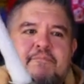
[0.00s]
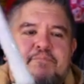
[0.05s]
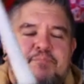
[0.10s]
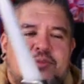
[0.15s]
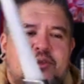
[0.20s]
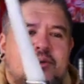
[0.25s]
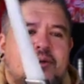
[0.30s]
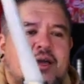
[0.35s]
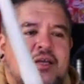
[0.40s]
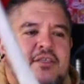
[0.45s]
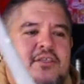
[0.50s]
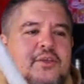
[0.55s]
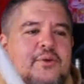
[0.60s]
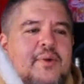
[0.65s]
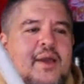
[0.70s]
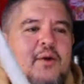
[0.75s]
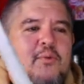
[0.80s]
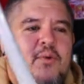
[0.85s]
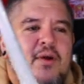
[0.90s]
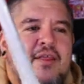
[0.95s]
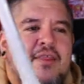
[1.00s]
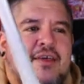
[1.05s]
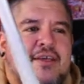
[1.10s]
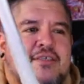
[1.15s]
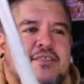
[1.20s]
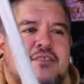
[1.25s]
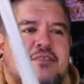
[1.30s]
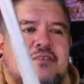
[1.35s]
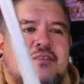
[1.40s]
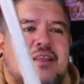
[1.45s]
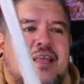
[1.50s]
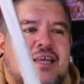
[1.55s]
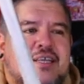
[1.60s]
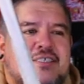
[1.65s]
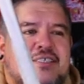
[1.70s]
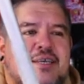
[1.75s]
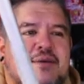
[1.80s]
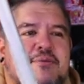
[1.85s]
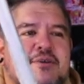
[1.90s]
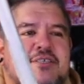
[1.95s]
You get one of these
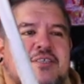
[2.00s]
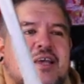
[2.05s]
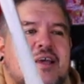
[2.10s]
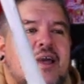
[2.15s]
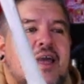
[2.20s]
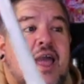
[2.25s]
lightsabers.